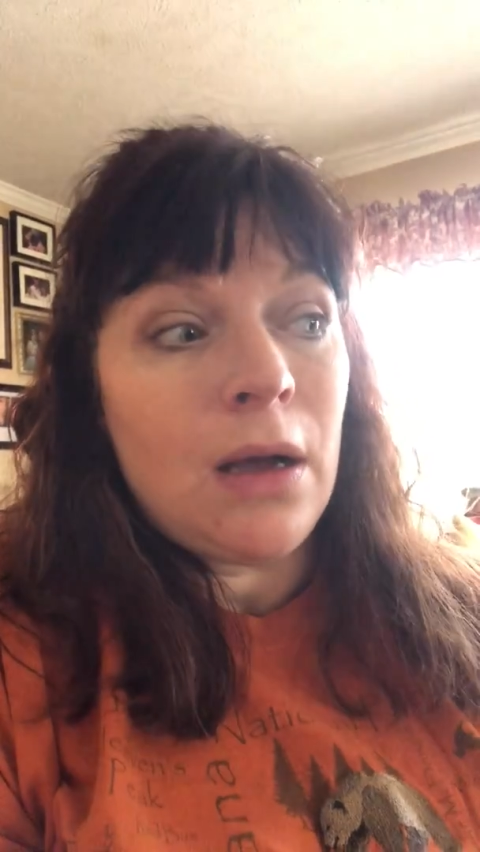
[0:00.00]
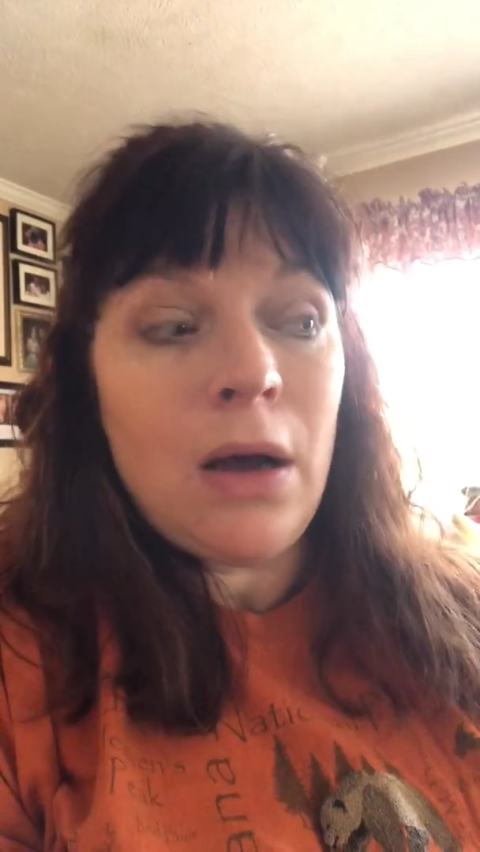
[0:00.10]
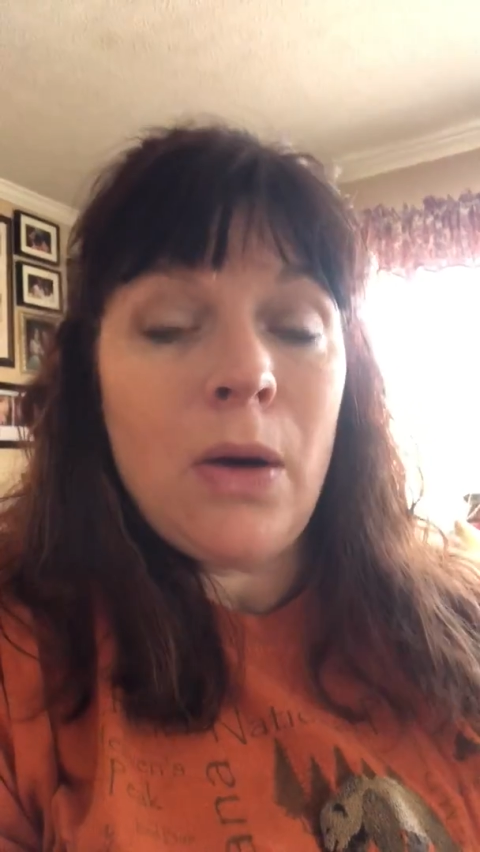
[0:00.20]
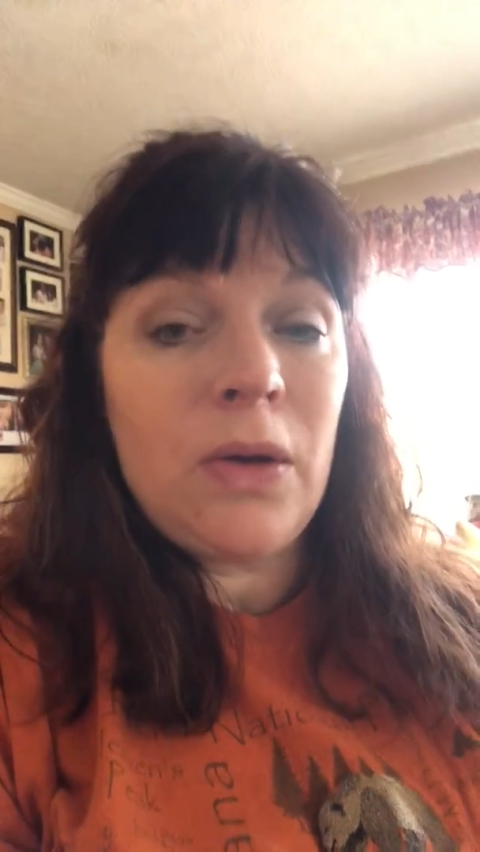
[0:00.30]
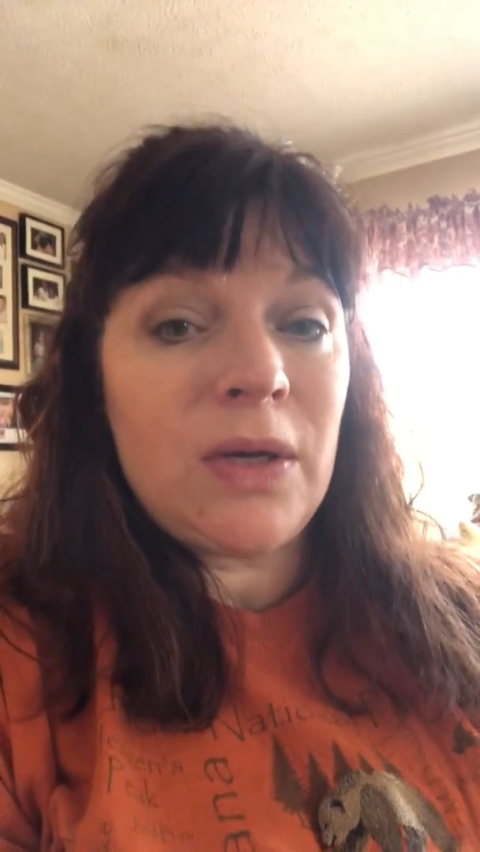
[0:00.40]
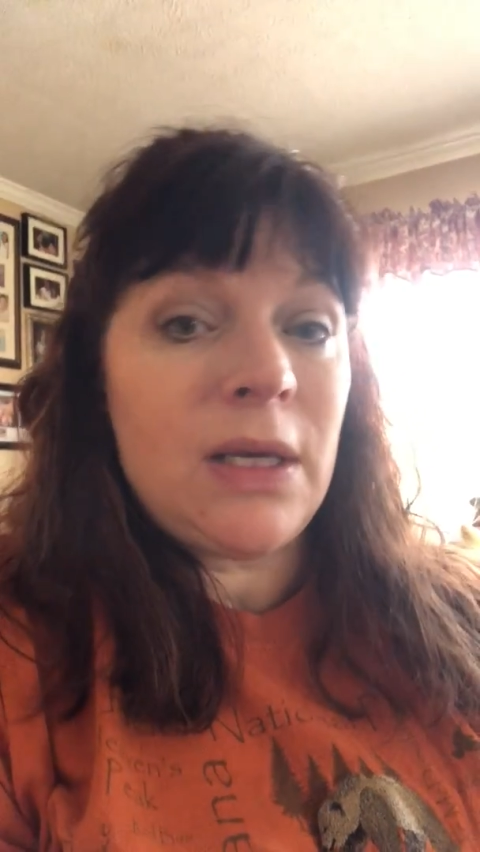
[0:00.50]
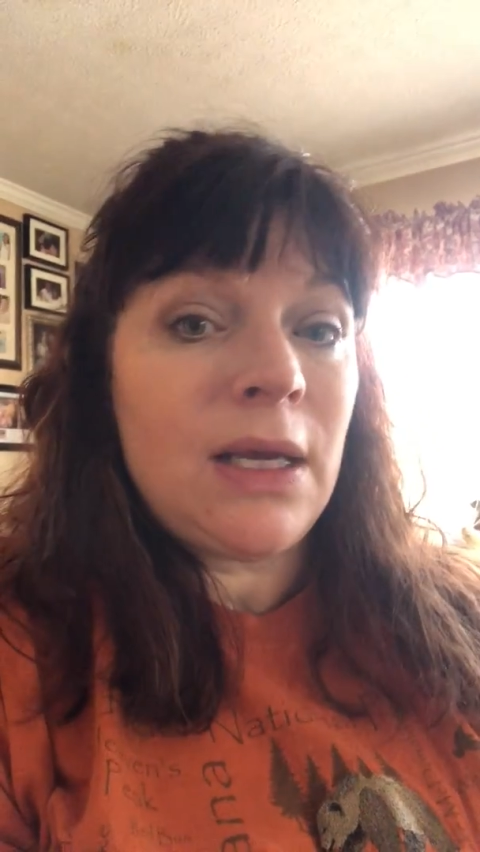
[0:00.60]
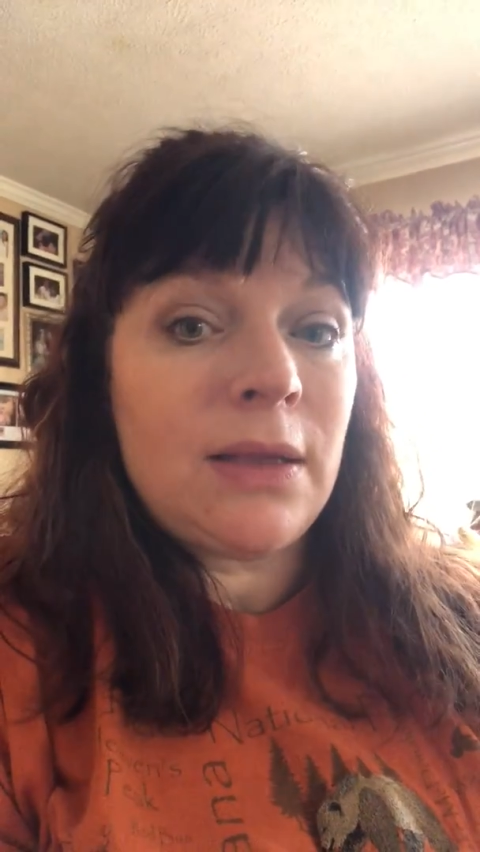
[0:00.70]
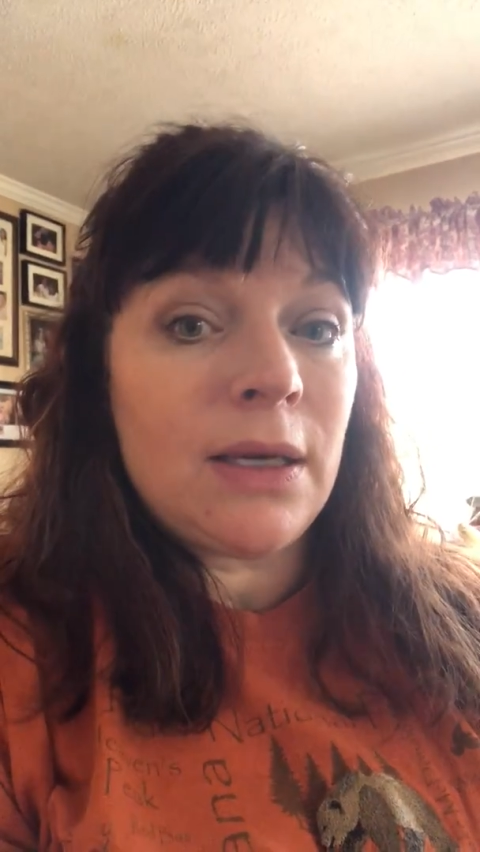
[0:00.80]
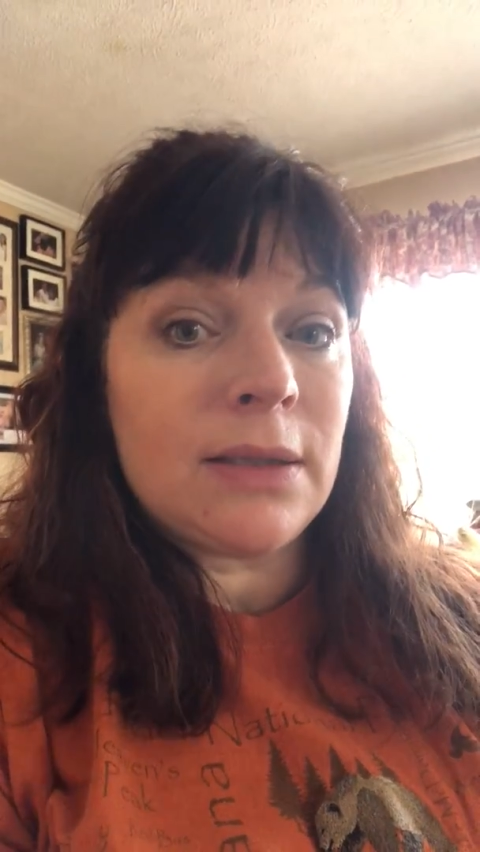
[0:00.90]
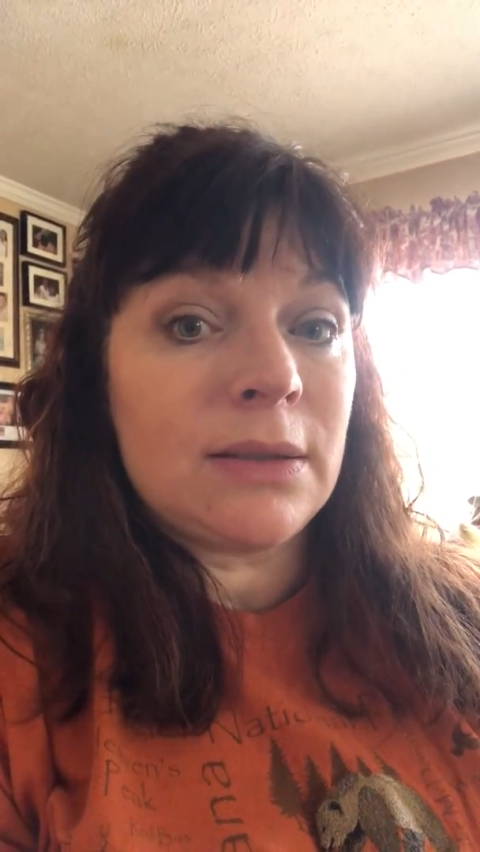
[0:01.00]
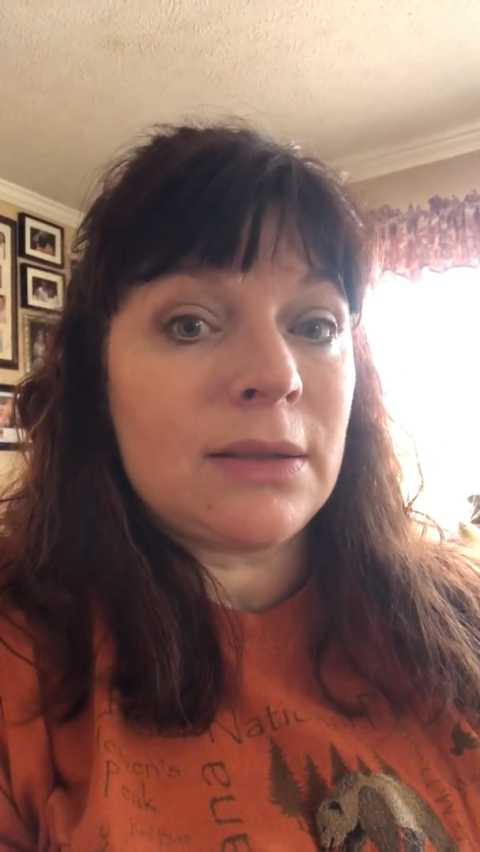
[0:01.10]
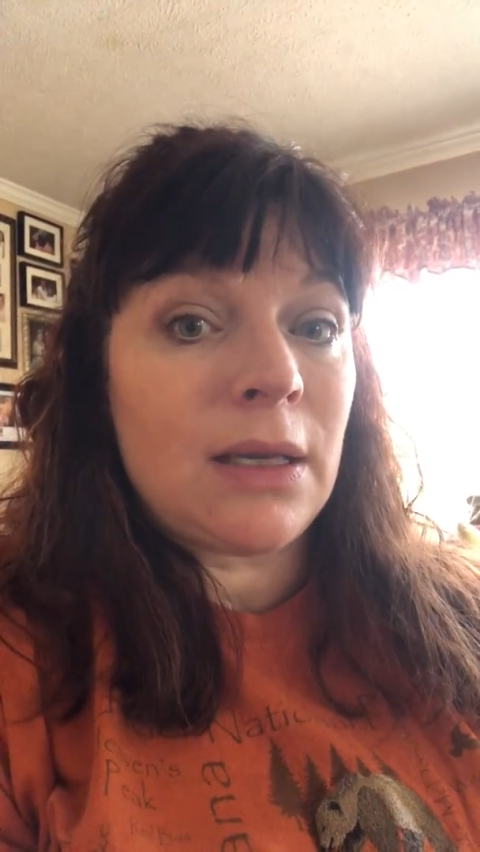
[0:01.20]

oh, you didn't eat this.